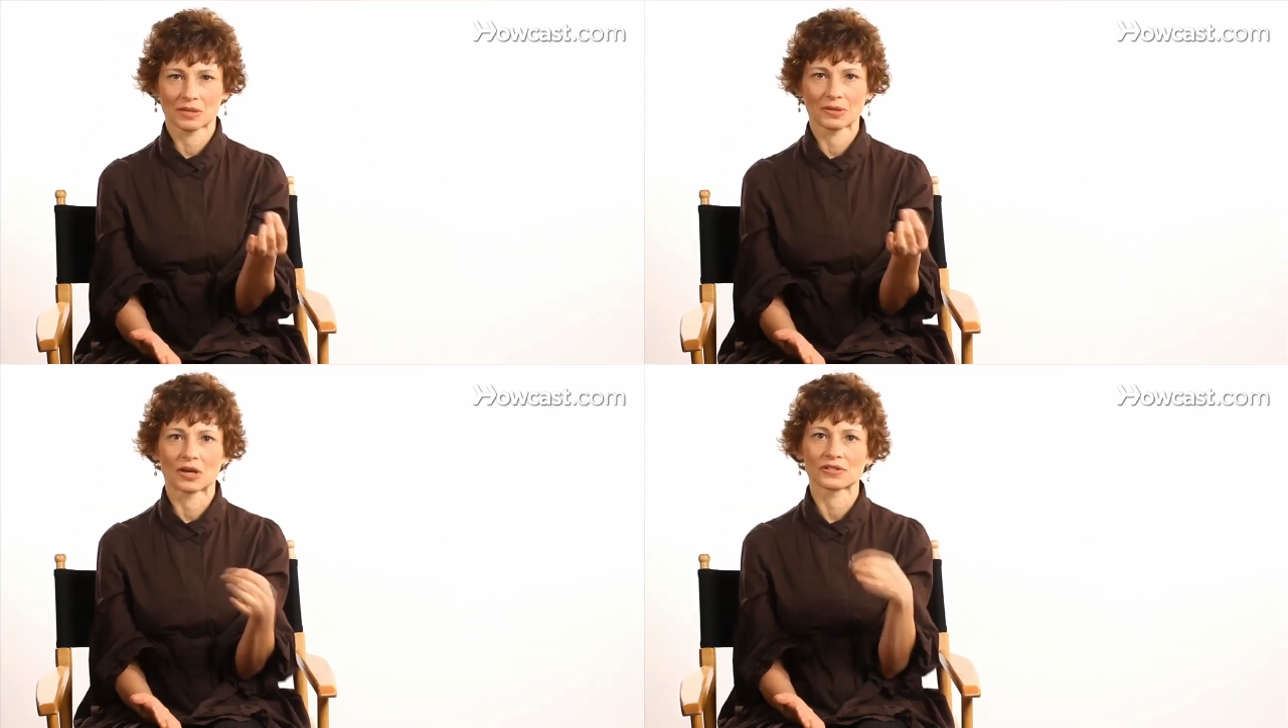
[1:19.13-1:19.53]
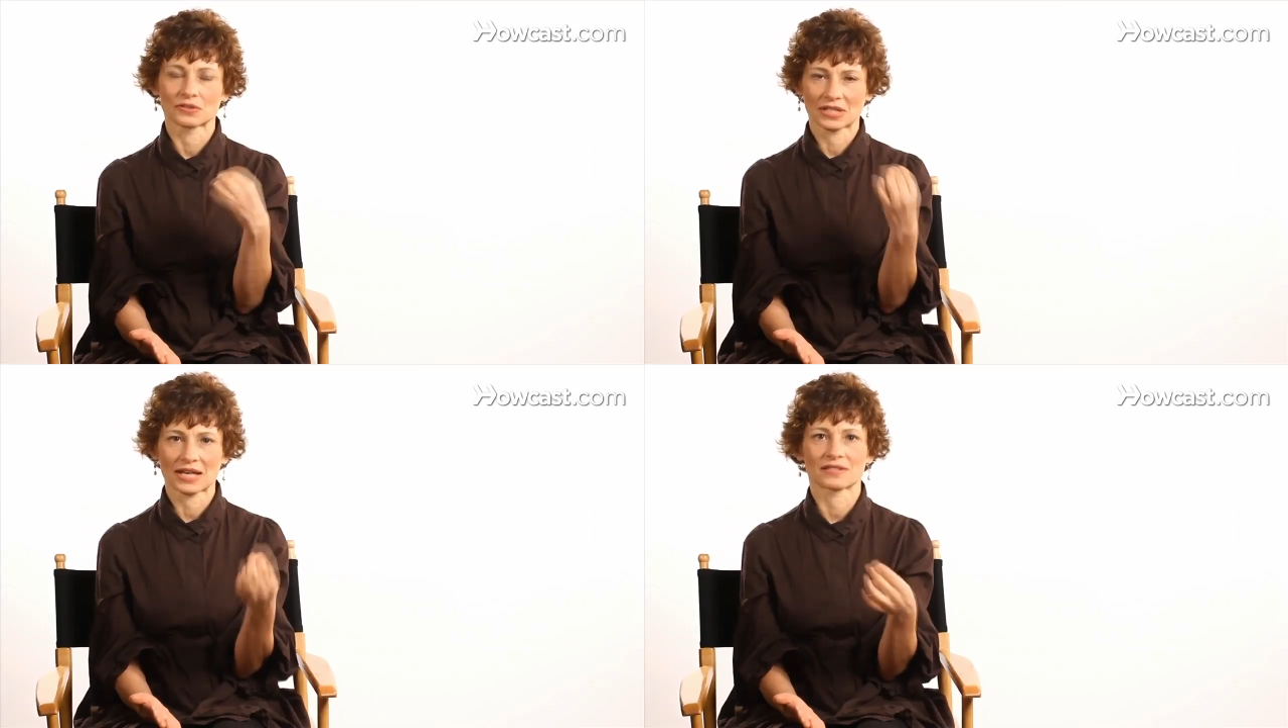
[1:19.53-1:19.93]
they may also
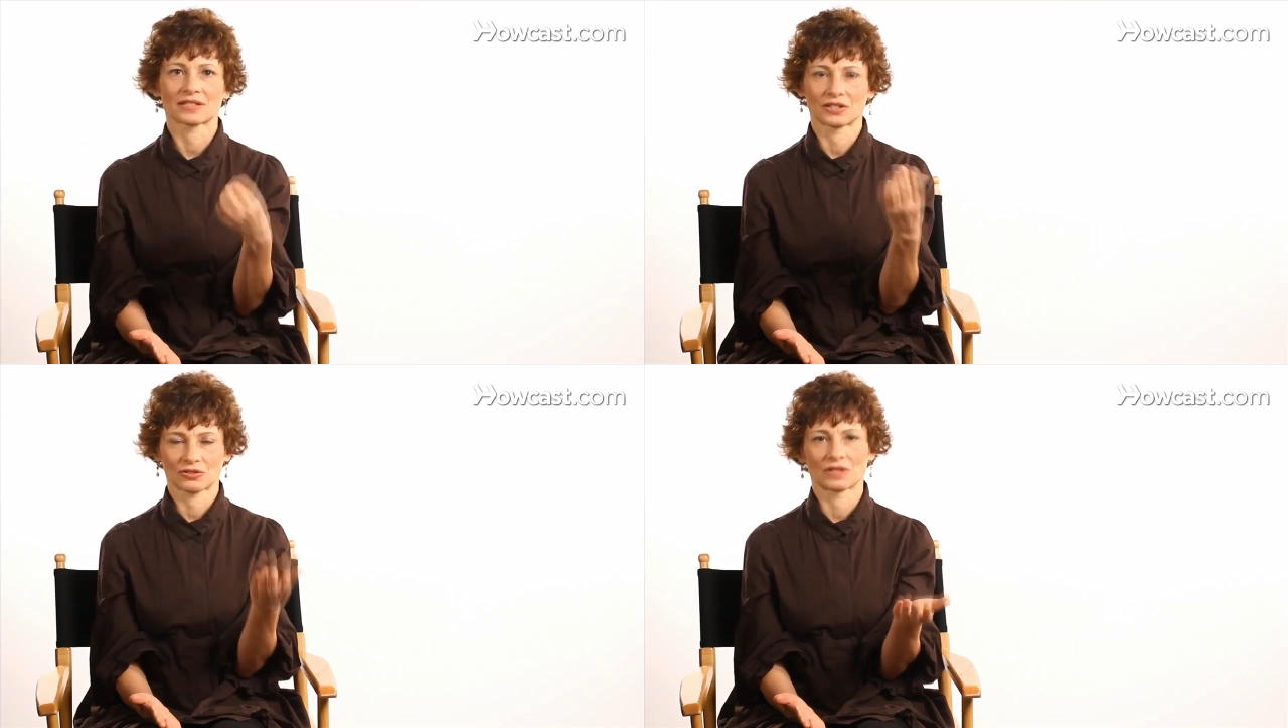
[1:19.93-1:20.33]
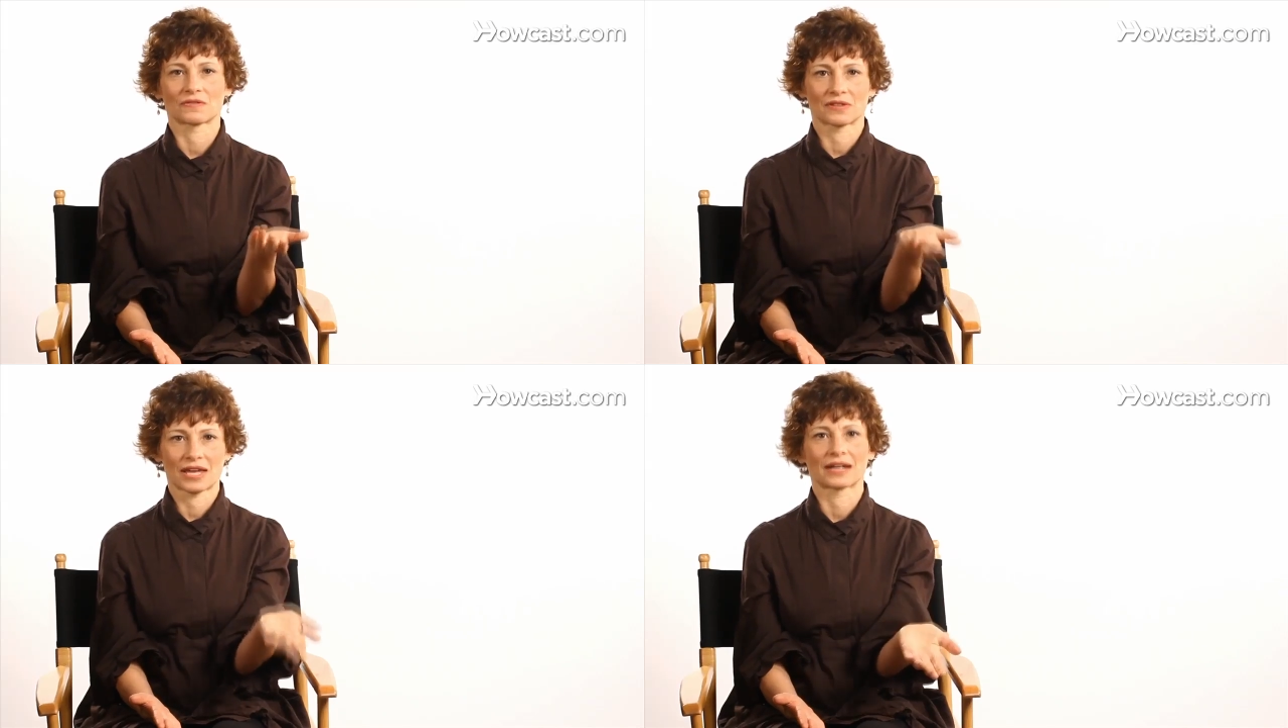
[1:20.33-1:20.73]
test and treat
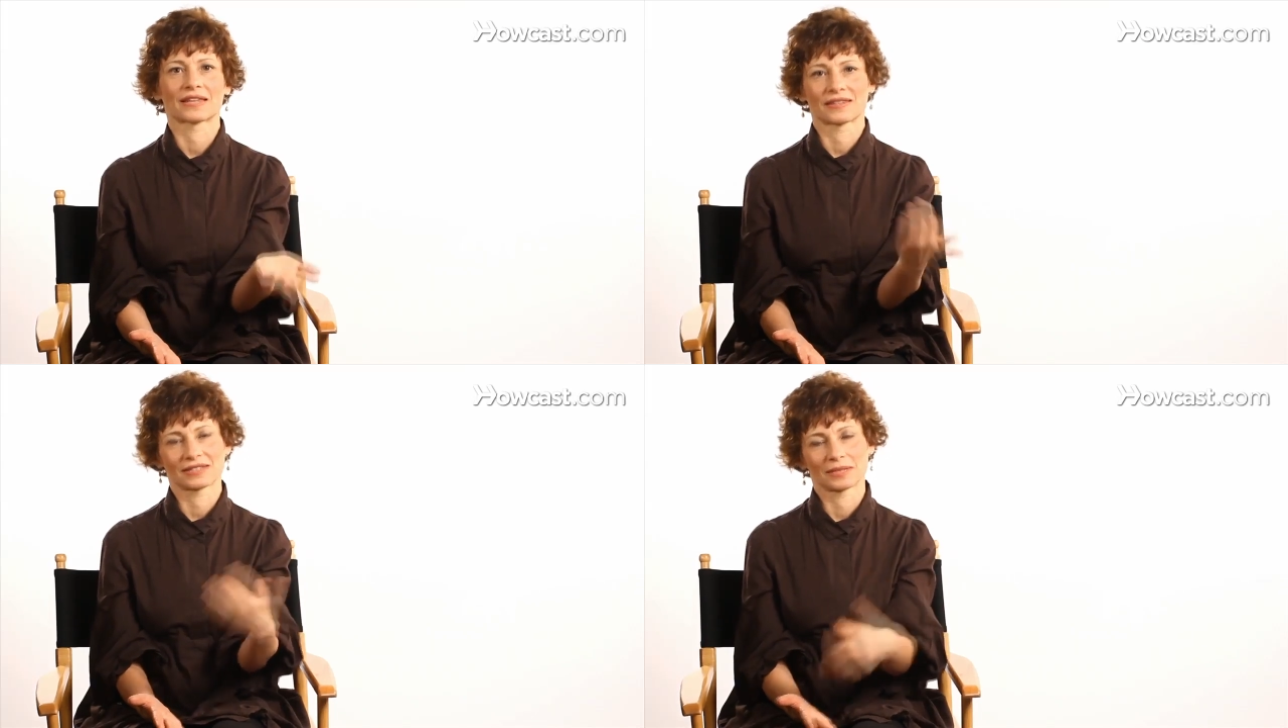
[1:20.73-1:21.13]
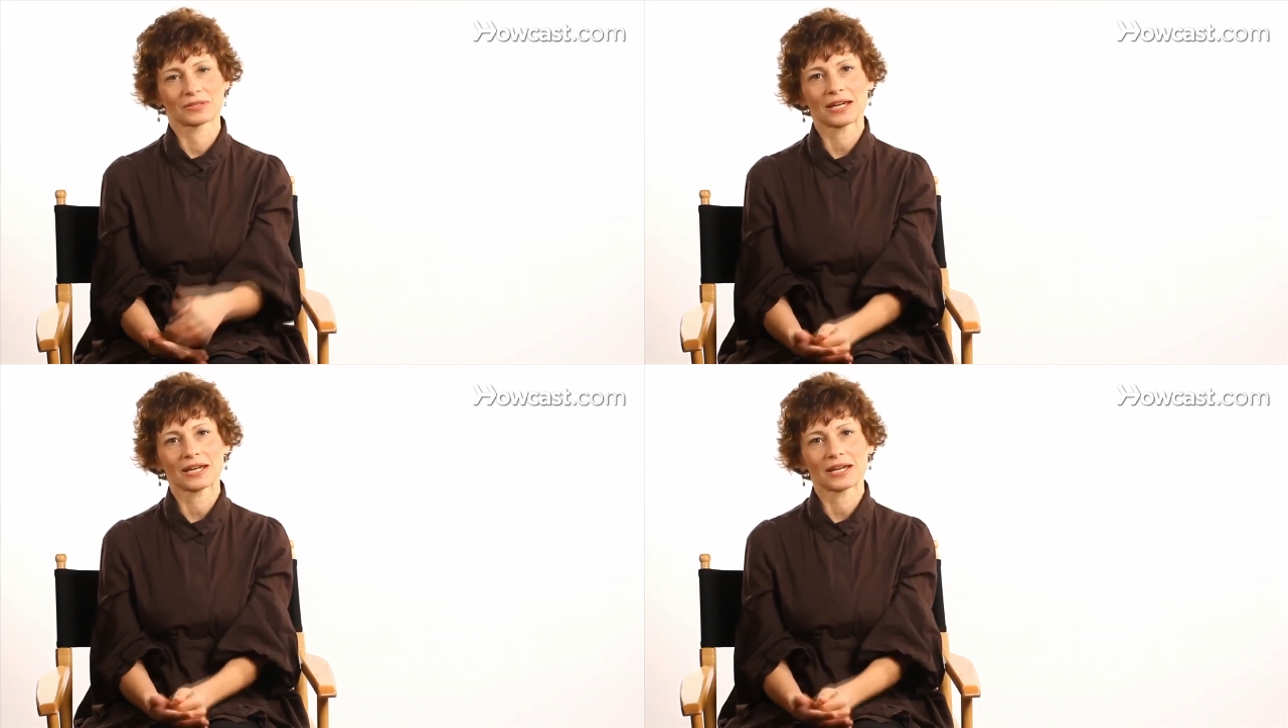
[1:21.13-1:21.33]
for that at the same